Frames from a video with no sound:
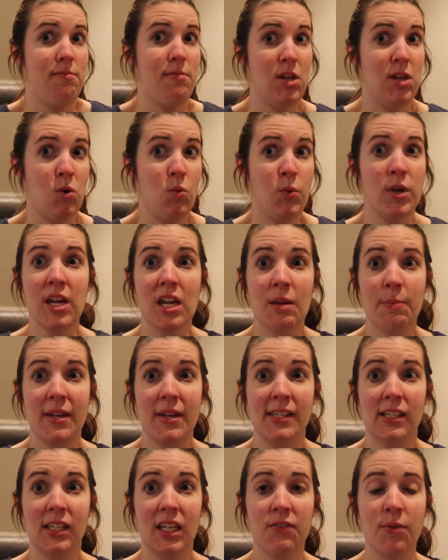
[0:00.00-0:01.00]
in a week,
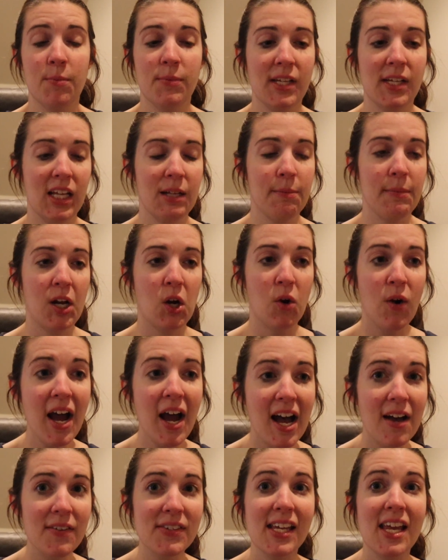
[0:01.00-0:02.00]
basically from selling my
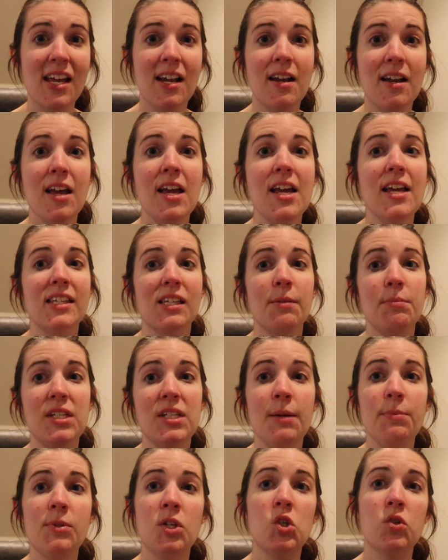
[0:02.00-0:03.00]
crafts, and some
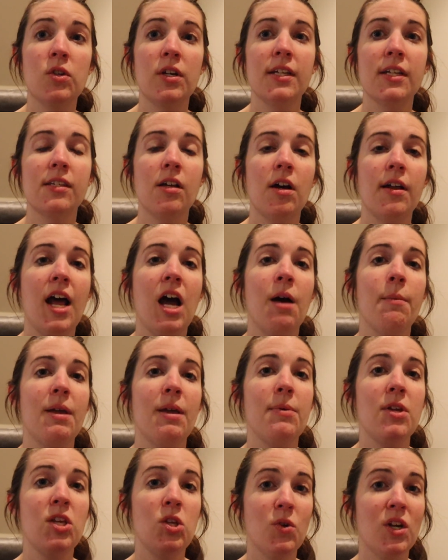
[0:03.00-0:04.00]
tips and tricks on how
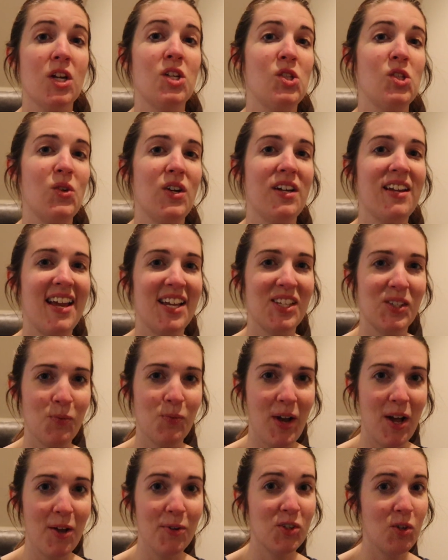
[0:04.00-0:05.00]
maybe you can do it
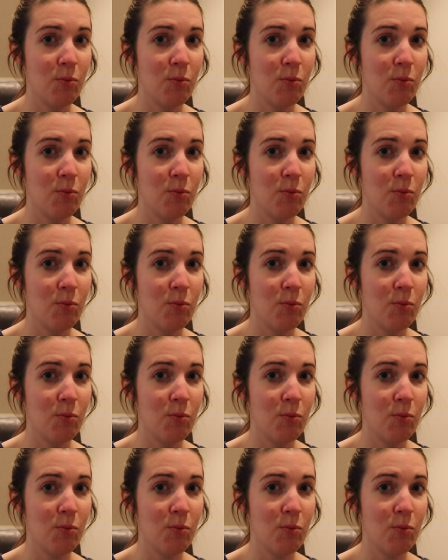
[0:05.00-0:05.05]
as well.